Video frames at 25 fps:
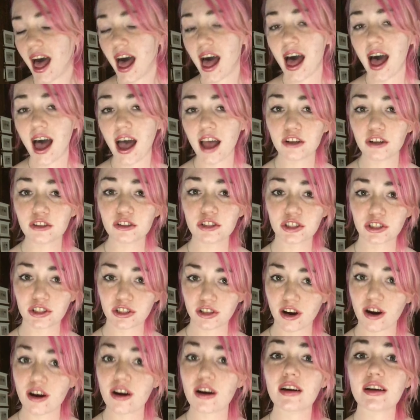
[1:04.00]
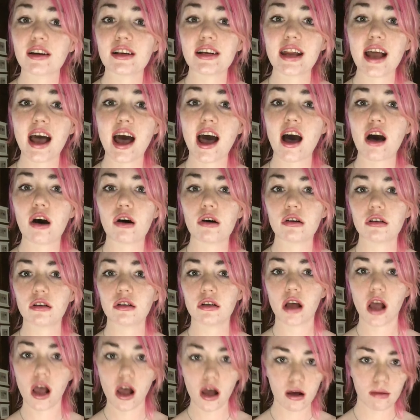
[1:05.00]
I don't skirt now,
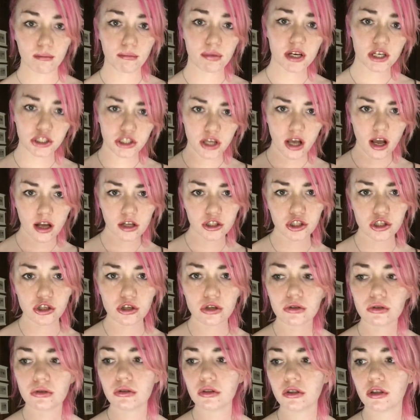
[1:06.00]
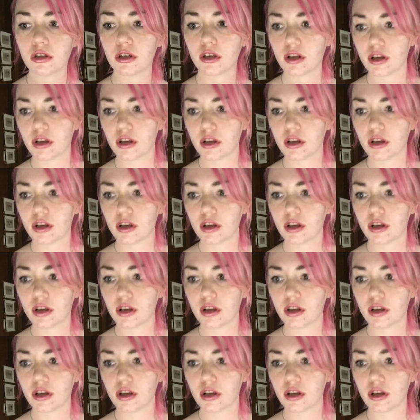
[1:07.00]
bitch, I chew.